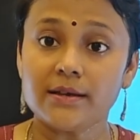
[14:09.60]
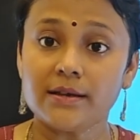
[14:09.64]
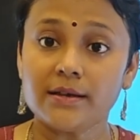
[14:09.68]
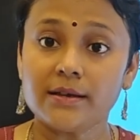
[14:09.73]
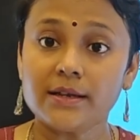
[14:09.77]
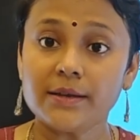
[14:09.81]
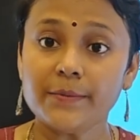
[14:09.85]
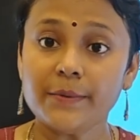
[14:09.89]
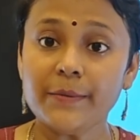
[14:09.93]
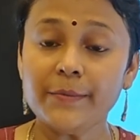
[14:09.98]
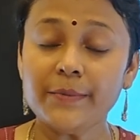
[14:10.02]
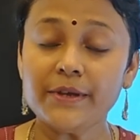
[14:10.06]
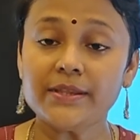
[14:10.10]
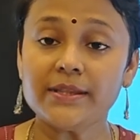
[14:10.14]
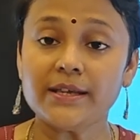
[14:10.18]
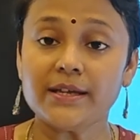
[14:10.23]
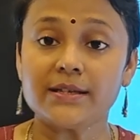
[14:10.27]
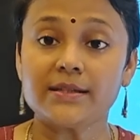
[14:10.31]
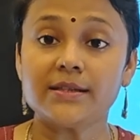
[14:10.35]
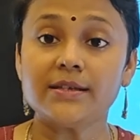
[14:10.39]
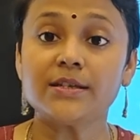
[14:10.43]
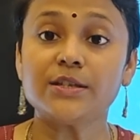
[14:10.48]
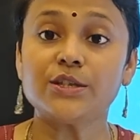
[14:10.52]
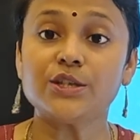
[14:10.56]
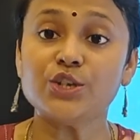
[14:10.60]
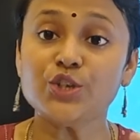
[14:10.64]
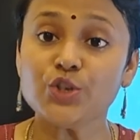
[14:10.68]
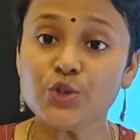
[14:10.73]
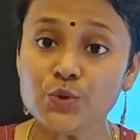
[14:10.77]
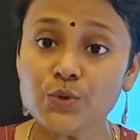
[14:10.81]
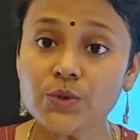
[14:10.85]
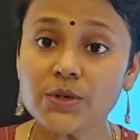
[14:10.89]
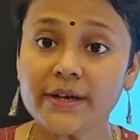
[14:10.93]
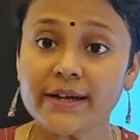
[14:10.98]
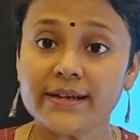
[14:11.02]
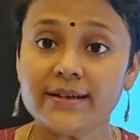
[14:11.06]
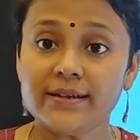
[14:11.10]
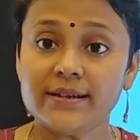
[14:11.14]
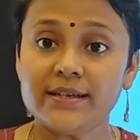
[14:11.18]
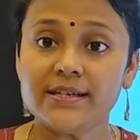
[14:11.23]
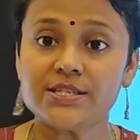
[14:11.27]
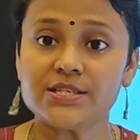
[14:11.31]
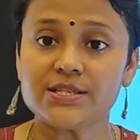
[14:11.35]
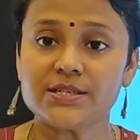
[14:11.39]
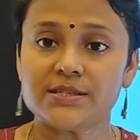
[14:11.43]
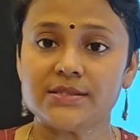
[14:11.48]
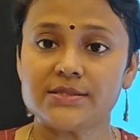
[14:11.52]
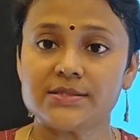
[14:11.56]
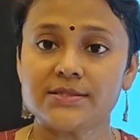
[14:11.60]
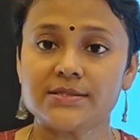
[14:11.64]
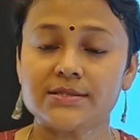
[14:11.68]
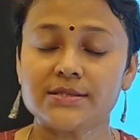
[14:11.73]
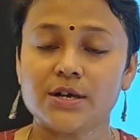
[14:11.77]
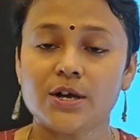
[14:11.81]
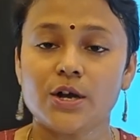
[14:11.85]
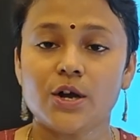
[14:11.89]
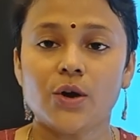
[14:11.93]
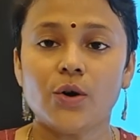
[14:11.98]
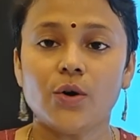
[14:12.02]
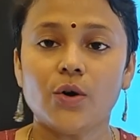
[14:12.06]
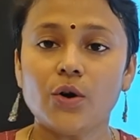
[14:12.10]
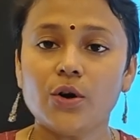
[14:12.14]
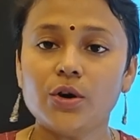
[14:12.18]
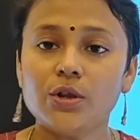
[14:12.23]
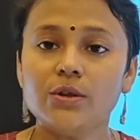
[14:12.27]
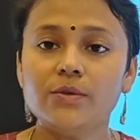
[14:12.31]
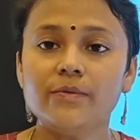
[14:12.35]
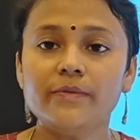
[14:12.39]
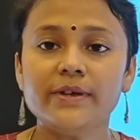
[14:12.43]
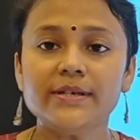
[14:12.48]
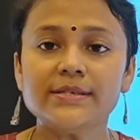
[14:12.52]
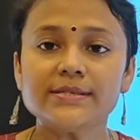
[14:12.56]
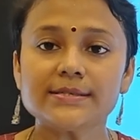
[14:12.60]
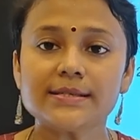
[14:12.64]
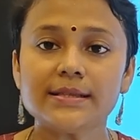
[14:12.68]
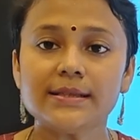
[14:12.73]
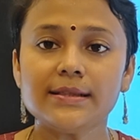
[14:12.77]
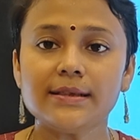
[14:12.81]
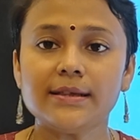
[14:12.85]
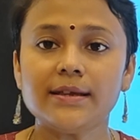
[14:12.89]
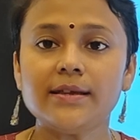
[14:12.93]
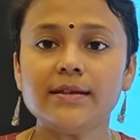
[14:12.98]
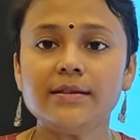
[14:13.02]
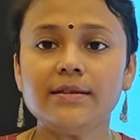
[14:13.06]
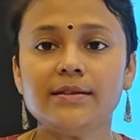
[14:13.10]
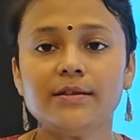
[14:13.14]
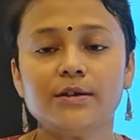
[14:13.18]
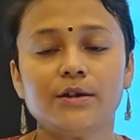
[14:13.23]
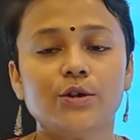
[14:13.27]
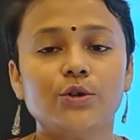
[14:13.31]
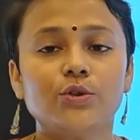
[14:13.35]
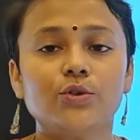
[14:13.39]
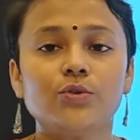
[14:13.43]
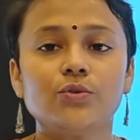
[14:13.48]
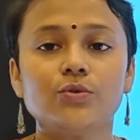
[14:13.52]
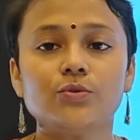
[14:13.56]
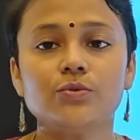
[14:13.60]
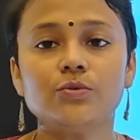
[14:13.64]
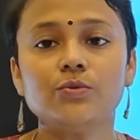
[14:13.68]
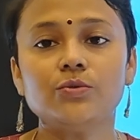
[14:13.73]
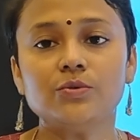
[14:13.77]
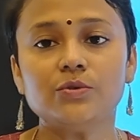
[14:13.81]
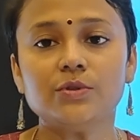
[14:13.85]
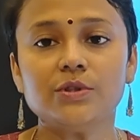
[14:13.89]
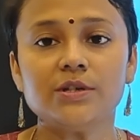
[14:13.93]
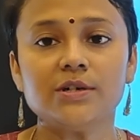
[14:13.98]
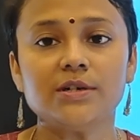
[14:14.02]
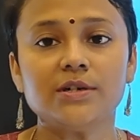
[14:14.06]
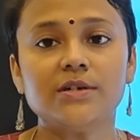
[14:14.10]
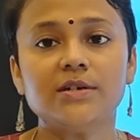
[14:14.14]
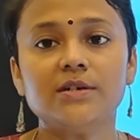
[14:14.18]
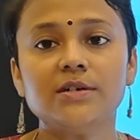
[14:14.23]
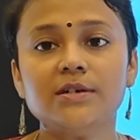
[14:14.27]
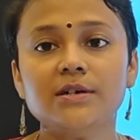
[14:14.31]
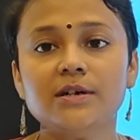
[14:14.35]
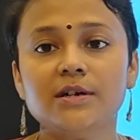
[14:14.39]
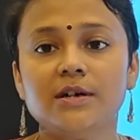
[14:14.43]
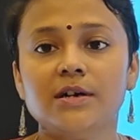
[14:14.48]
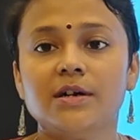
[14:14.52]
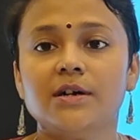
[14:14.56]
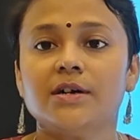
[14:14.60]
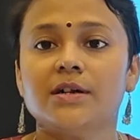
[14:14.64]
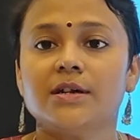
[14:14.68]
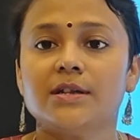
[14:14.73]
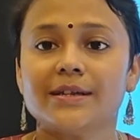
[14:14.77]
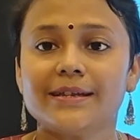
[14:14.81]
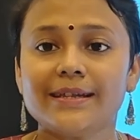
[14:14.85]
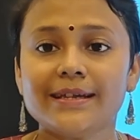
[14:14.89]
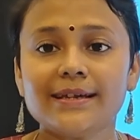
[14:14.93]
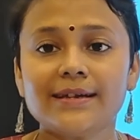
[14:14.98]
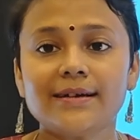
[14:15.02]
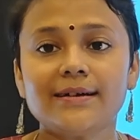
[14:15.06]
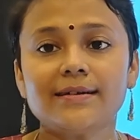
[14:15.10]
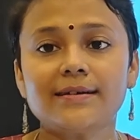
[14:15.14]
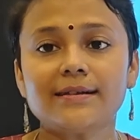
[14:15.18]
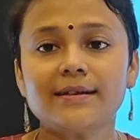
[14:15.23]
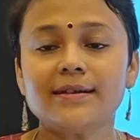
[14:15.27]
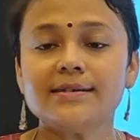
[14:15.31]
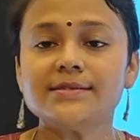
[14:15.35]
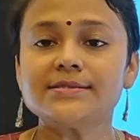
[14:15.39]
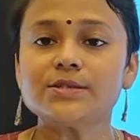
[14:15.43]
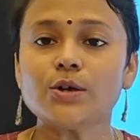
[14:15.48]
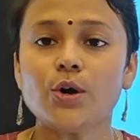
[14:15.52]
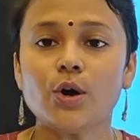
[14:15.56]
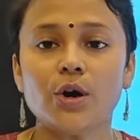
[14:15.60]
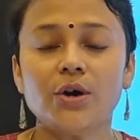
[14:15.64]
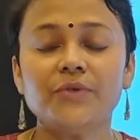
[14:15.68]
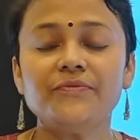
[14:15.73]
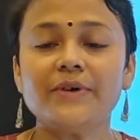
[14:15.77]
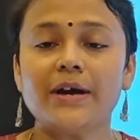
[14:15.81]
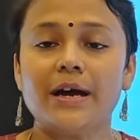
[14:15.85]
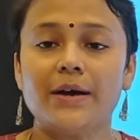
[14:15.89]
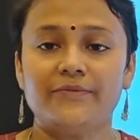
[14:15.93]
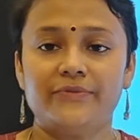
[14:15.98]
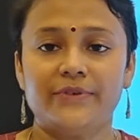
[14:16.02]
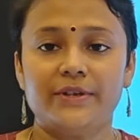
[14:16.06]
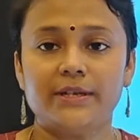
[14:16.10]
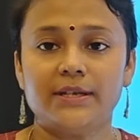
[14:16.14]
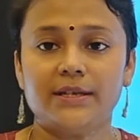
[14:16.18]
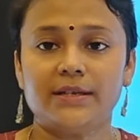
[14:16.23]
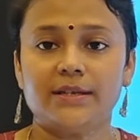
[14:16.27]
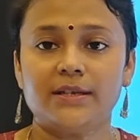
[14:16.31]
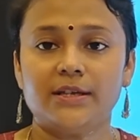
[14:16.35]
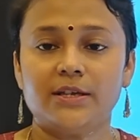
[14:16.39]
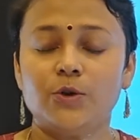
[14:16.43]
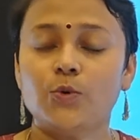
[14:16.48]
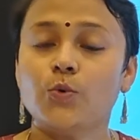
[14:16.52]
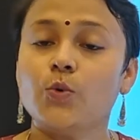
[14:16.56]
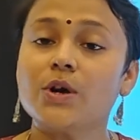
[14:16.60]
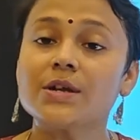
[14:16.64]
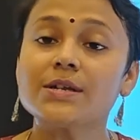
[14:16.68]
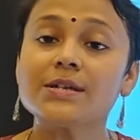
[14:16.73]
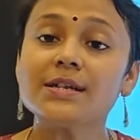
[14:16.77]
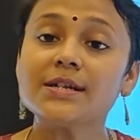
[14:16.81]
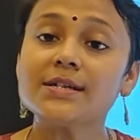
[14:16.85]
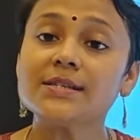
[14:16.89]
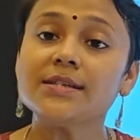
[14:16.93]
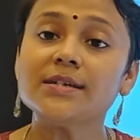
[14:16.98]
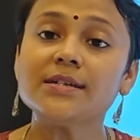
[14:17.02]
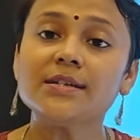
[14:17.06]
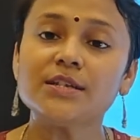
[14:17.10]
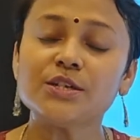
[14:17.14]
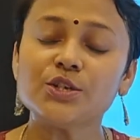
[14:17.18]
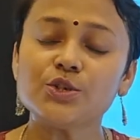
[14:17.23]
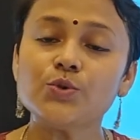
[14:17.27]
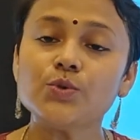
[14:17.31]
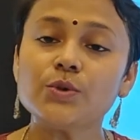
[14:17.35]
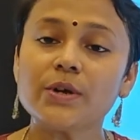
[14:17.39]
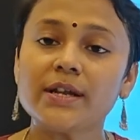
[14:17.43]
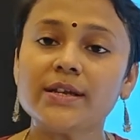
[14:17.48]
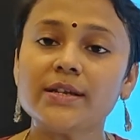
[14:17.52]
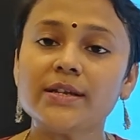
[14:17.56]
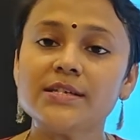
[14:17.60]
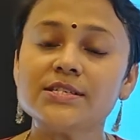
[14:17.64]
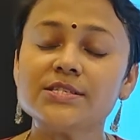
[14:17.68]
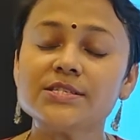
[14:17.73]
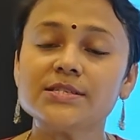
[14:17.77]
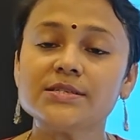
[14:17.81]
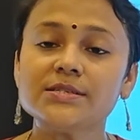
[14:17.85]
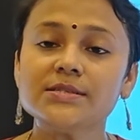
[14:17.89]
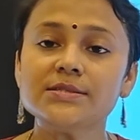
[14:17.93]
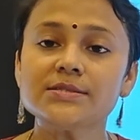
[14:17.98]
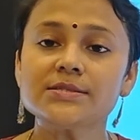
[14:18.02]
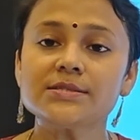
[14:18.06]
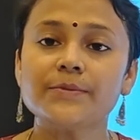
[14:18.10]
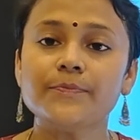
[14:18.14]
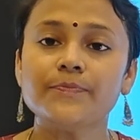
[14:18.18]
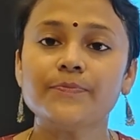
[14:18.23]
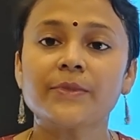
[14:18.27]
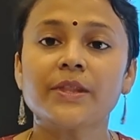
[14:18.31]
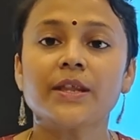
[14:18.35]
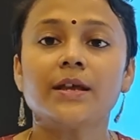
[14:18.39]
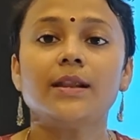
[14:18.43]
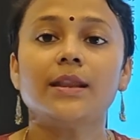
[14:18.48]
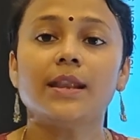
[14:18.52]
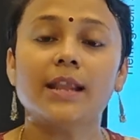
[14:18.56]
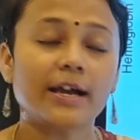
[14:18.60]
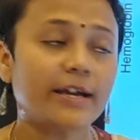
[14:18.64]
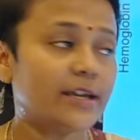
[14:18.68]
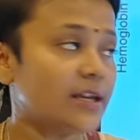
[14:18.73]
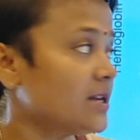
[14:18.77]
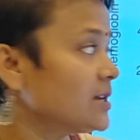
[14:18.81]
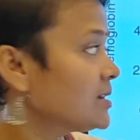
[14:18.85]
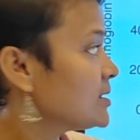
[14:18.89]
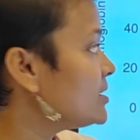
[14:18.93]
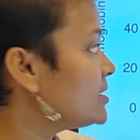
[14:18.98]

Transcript: remember that the tissue conditions always lead to the decrease of affinity. What are the tissue conditions? Like,